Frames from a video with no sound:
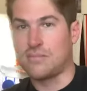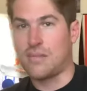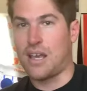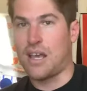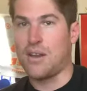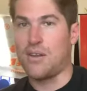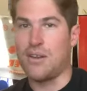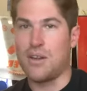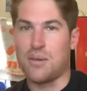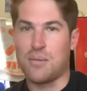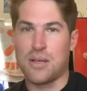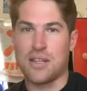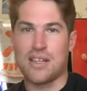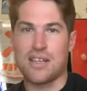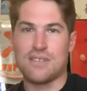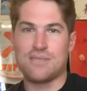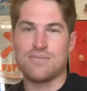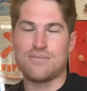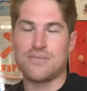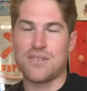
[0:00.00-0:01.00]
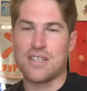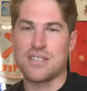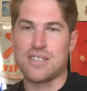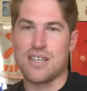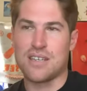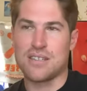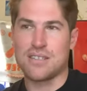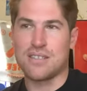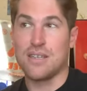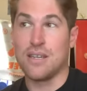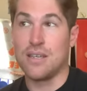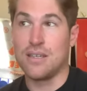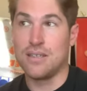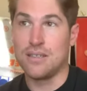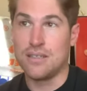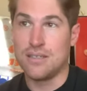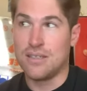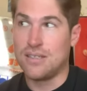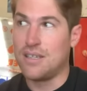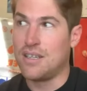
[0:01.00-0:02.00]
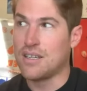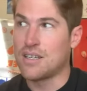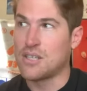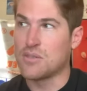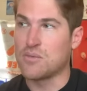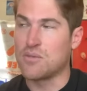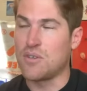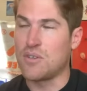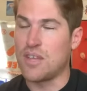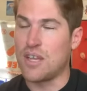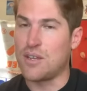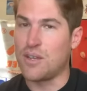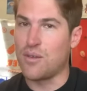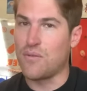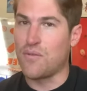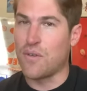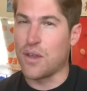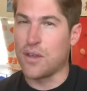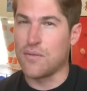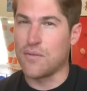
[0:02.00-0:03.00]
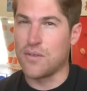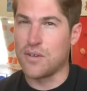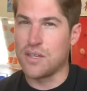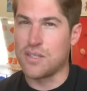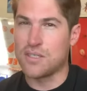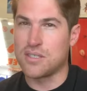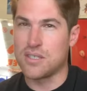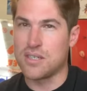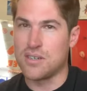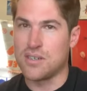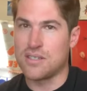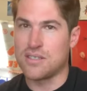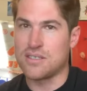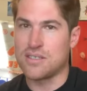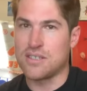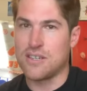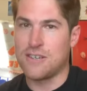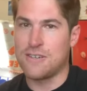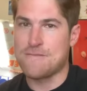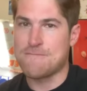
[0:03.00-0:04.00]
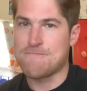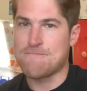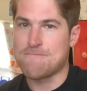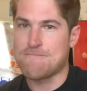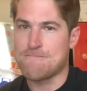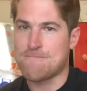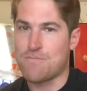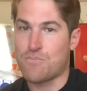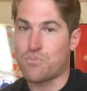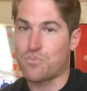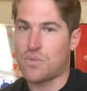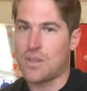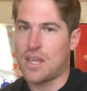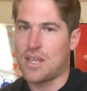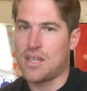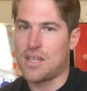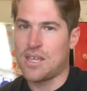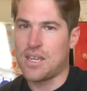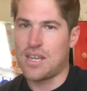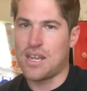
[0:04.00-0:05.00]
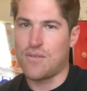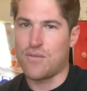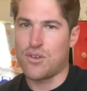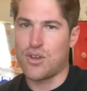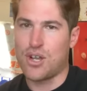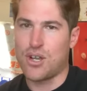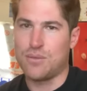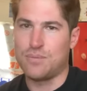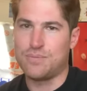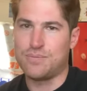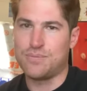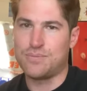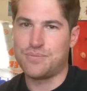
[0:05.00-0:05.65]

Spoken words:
I don't know about that. That's actually, because we're doing that new found footage series, so you never know.